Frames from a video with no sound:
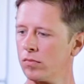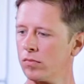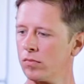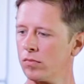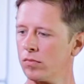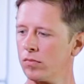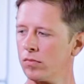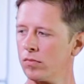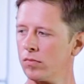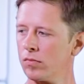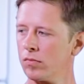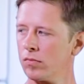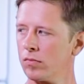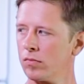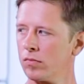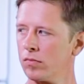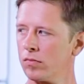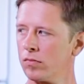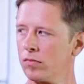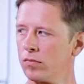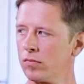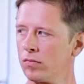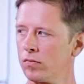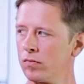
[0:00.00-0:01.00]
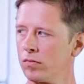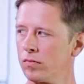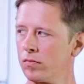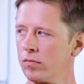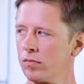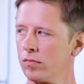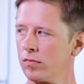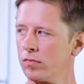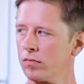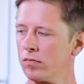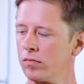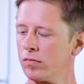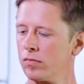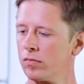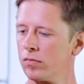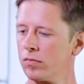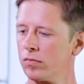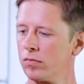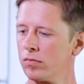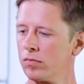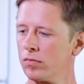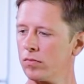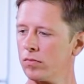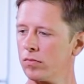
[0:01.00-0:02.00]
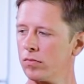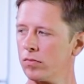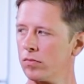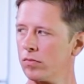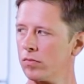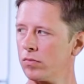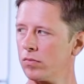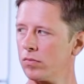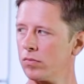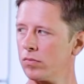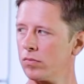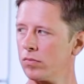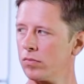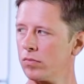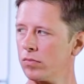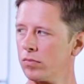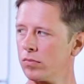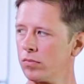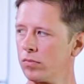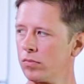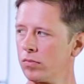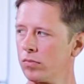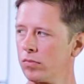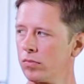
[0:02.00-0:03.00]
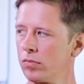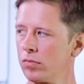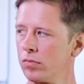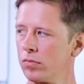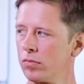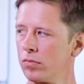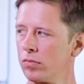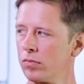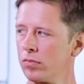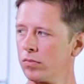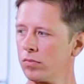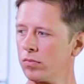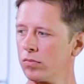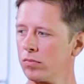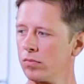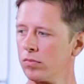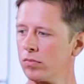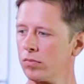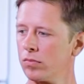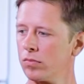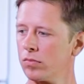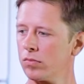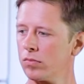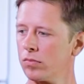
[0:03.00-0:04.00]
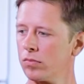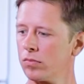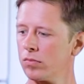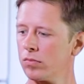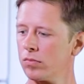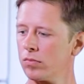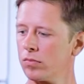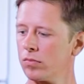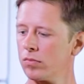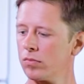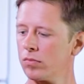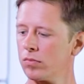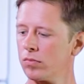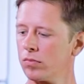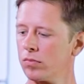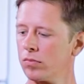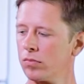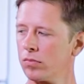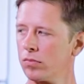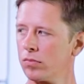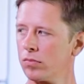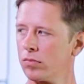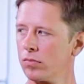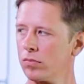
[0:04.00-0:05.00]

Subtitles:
[no speech]